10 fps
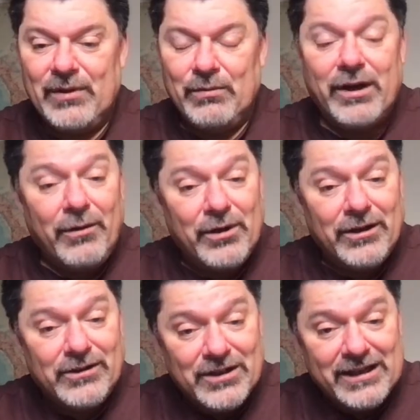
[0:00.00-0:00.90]
What I want to
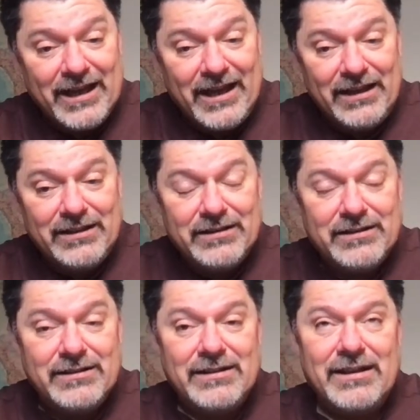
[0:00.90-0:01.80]
look at
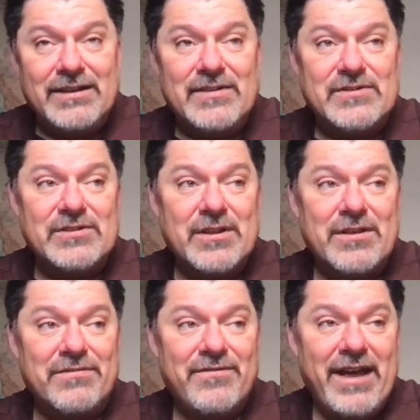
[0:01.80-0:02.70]
is
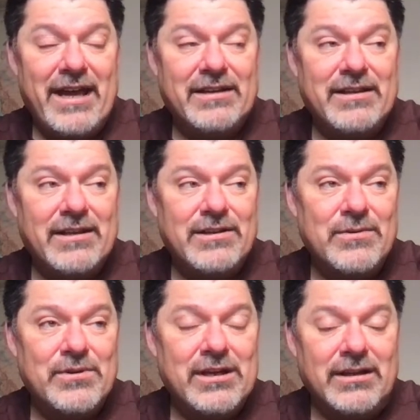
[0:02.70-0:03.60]
the fact that
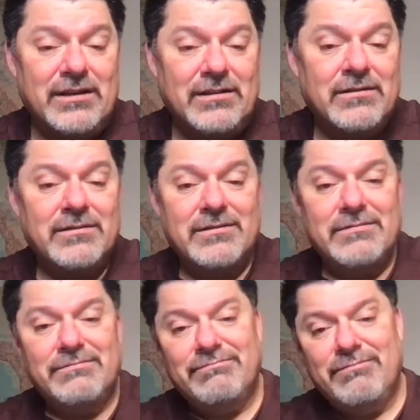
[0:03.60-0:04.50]
you can
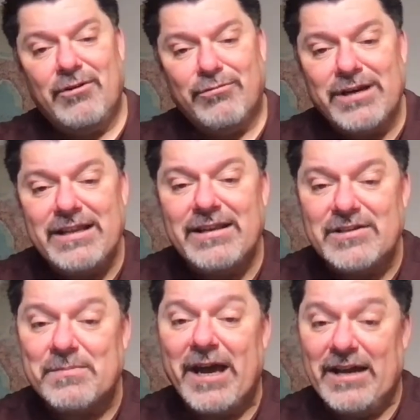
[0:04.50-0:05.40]
read
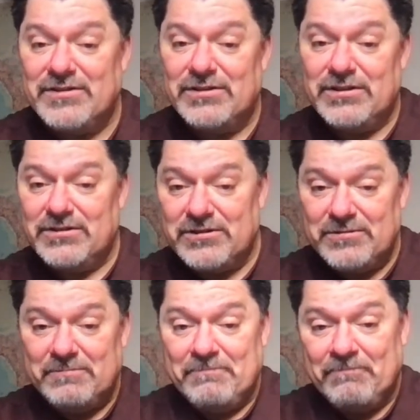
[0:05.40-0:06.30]
these passages.
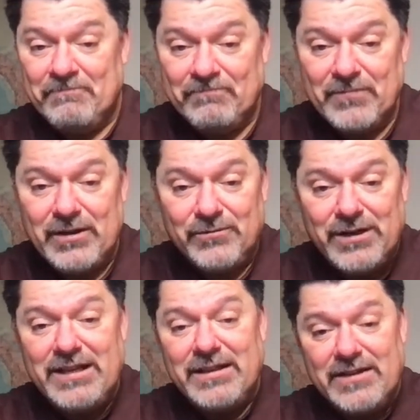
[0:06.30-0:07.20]

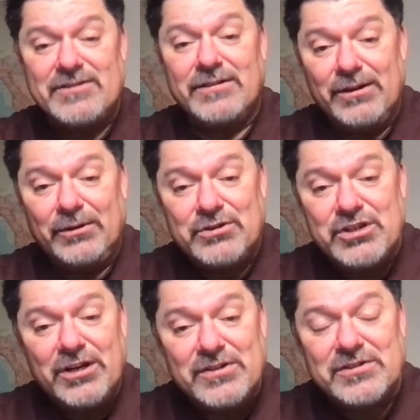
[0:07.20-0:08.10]
Read these little
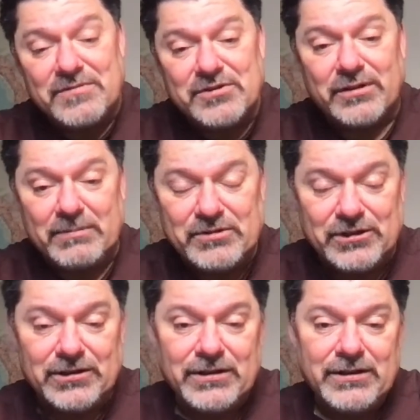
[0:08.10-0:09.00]
chunks of scripture,